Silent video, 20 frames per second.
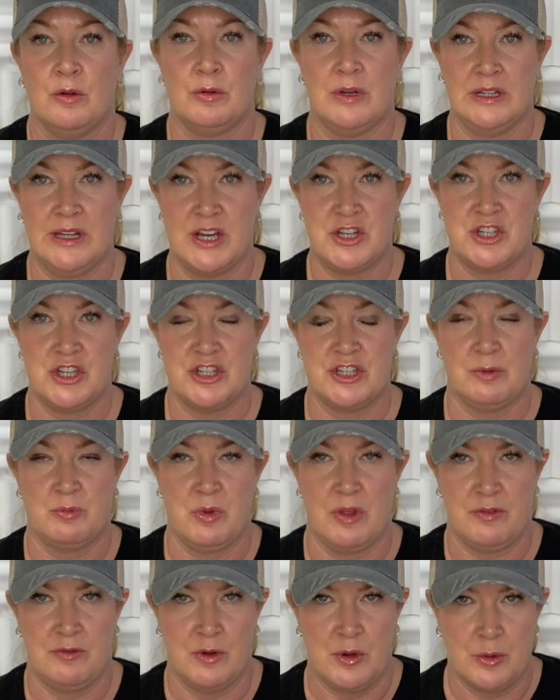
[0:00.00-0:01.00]
relationship
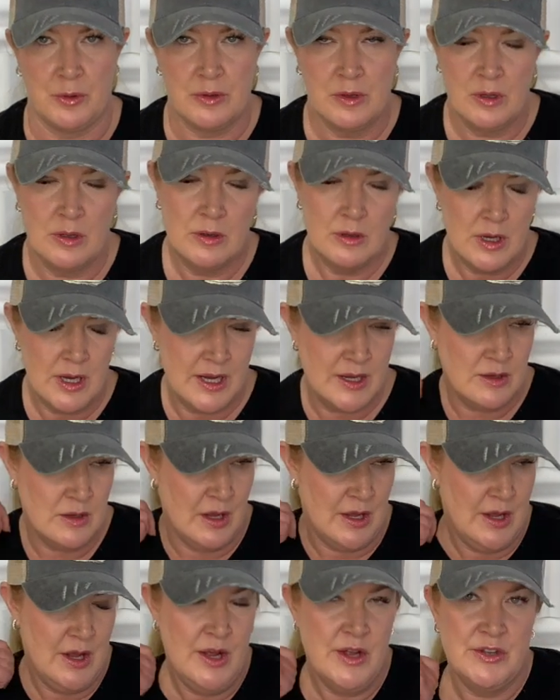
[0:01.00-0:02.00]
with food. Okay?
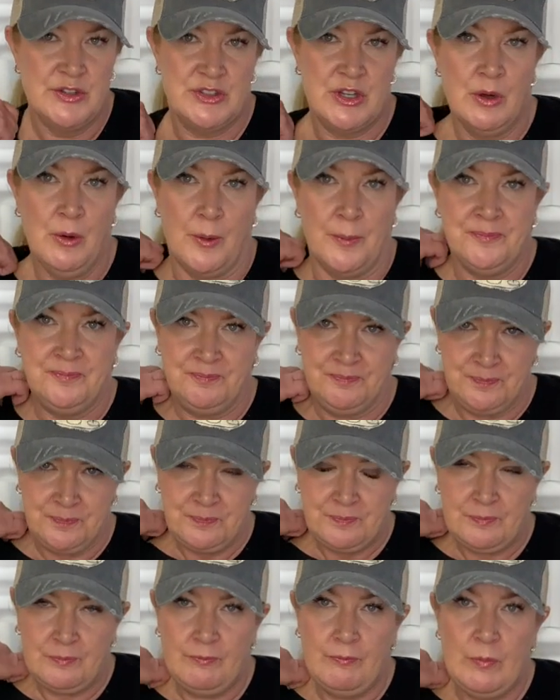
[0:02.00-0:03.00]
So
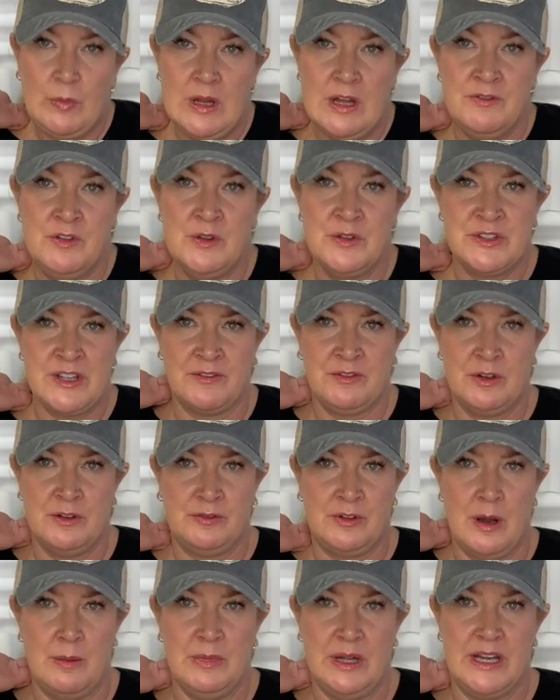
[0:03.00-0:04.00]
if you suffer
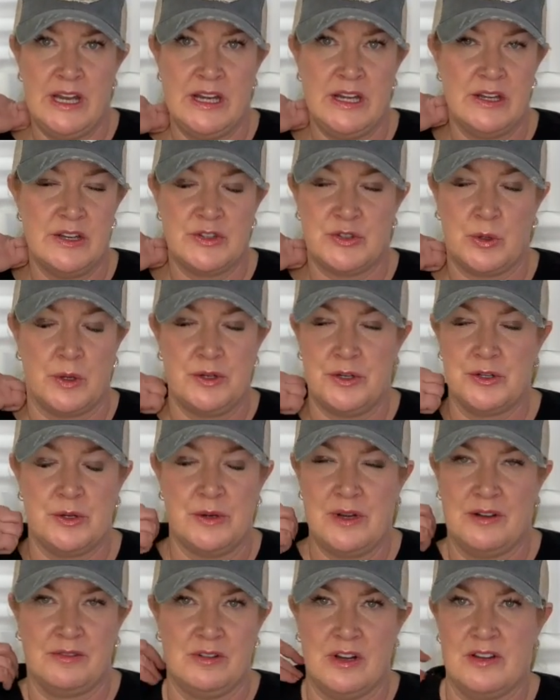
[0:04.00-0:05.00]
from an eating disorder, don't
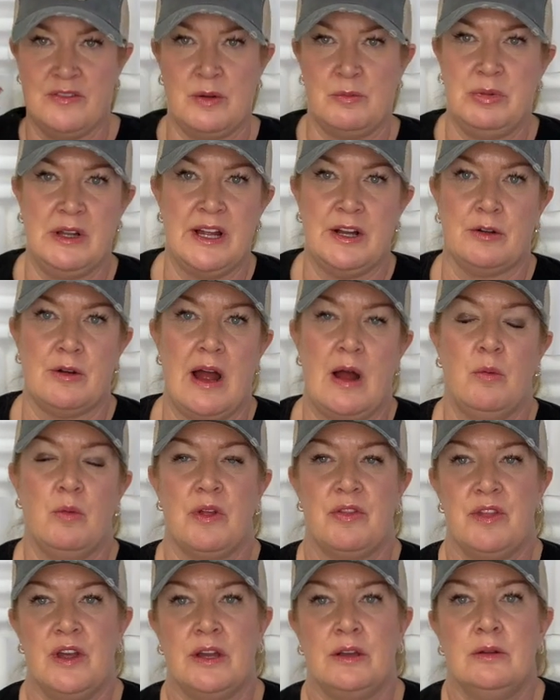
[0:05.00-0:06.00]
ever even play around
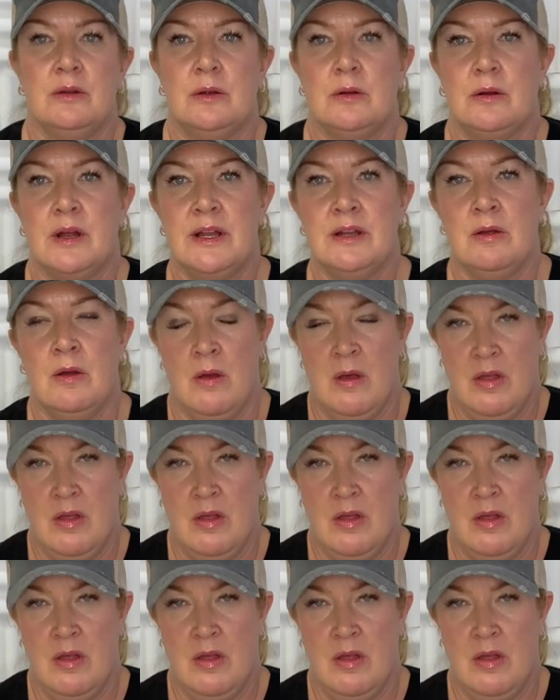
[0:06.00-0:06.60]
with it. Okay?